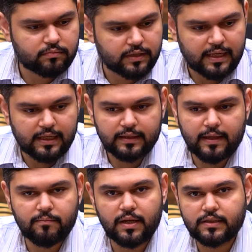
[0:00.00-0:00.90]
telling
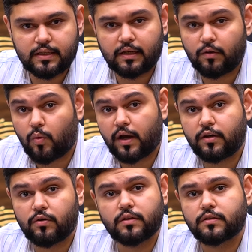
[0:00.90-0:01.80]
them basically why
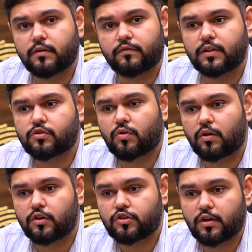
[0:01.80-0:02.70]
you deserve this
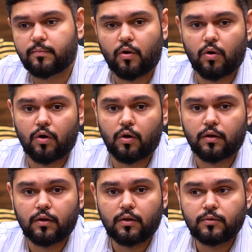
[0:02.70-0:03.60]
scholarship or
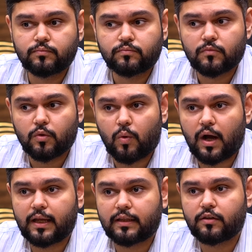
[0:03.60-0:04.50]

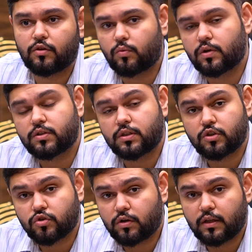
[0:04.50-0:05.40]
why the university
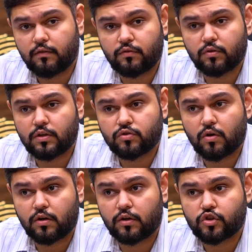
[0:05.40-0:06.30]
should give you this
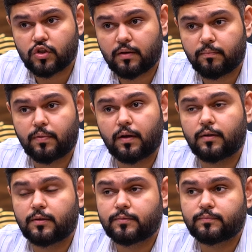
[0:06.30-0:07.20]
scholarship,
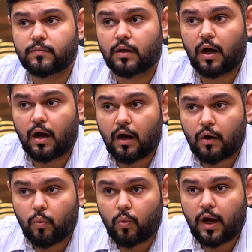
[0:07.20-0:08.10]

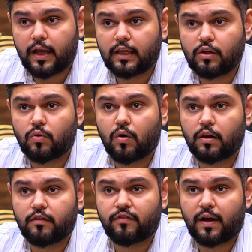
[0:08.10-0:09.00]
why you
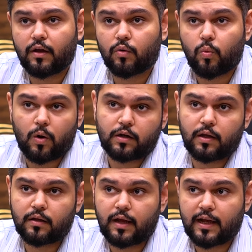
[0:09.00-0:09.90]
qualify, or what
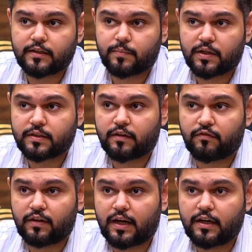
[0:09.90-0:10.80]
aspects have
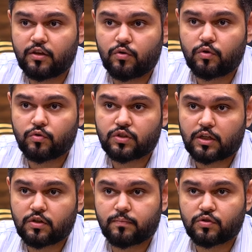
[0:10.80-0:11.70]
led you to
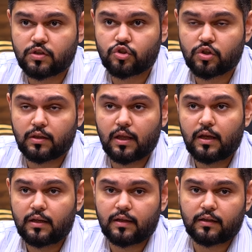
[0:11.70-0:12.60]
such a position
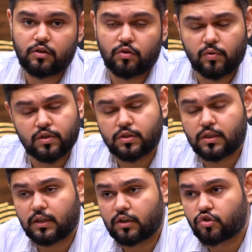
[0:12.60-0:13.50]
that the
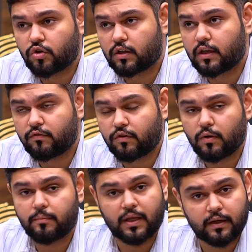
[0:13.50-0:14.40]
university should give you
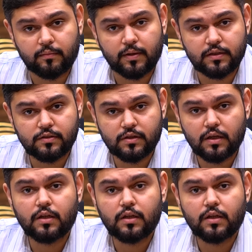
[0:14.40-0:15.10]
a merit-based